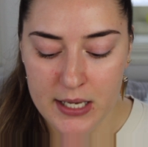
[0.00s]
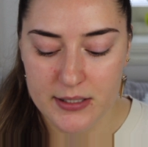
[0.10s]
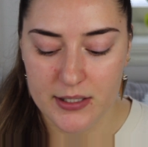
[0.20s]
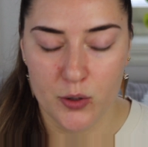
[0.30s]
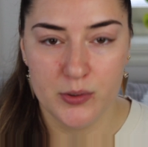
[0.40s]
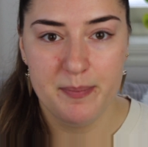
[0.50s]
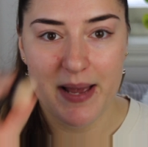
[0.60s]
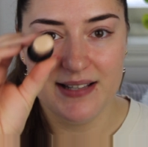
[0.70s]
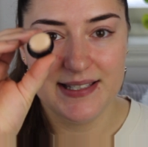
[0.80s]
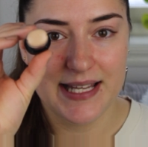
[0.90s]
So the
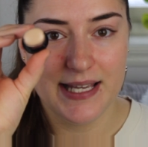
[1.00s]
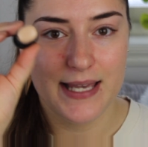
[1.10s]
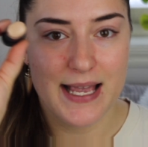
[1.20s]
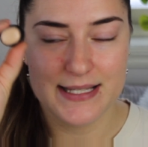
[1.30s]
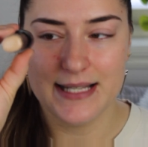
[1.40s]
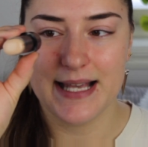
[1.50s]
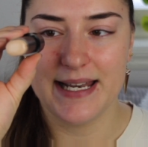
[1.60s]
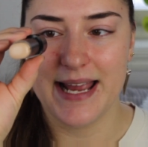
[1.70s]
Pan Stik, as I said,